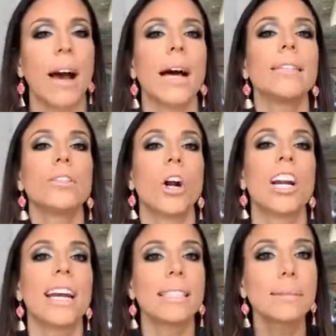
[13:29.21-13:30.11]
I start
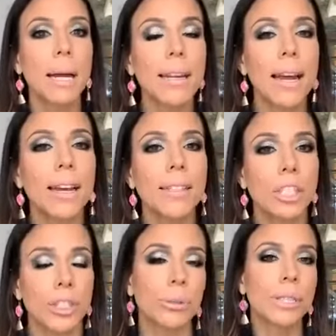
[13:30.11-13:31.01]
next Monday,
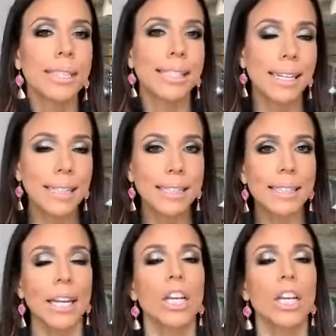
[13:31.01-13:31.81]
January 6th.